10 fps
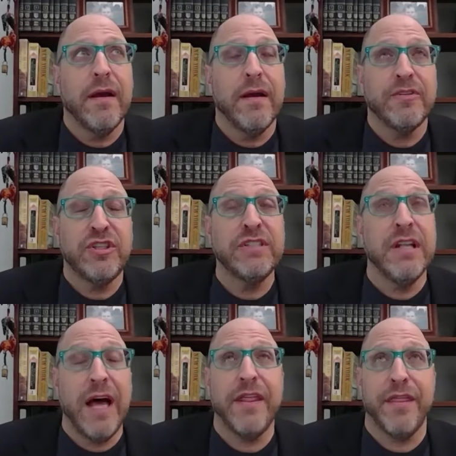she's a
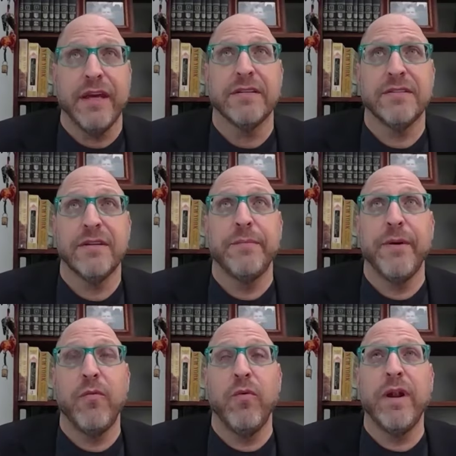lot of things,
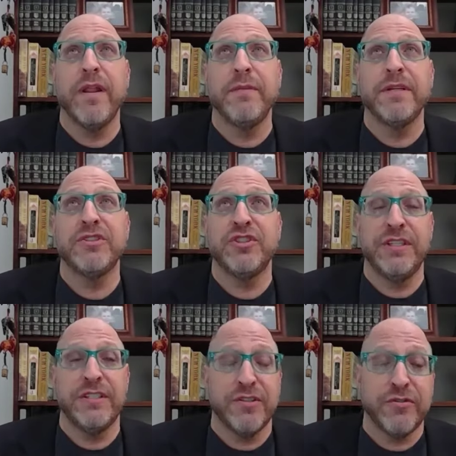but one of them is
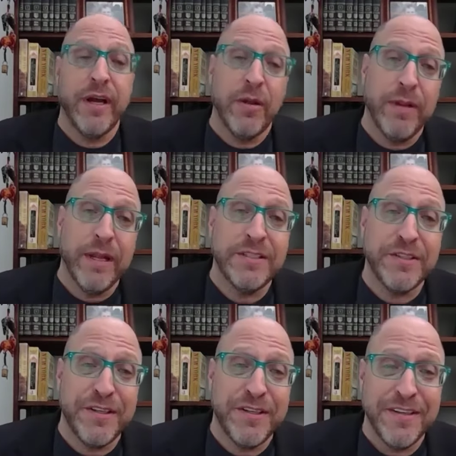she's a
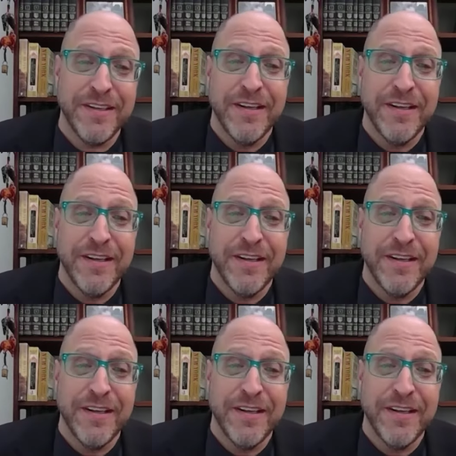trailblazer.